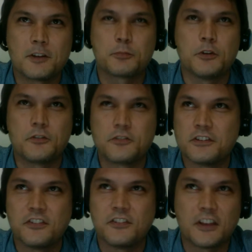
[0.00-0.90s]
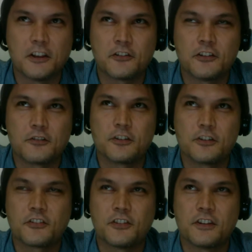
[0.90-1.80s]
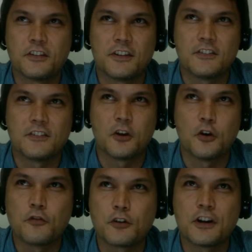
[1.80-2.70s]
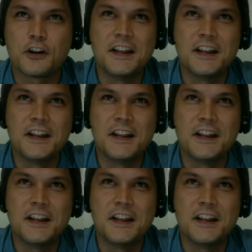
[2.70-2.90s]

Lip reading: explosion in sales and interest that's over?